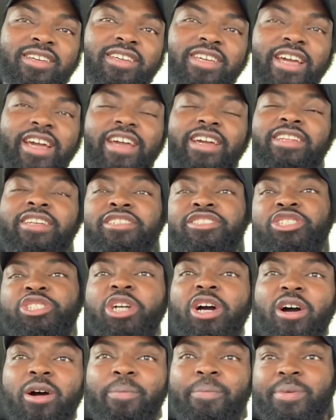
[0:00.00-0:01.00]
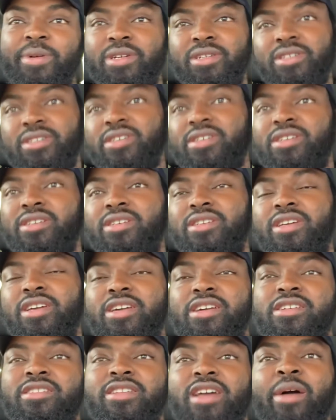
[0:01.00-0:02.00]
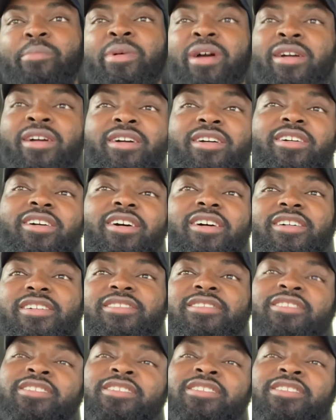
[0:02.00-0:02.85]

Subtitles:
getting a job in America.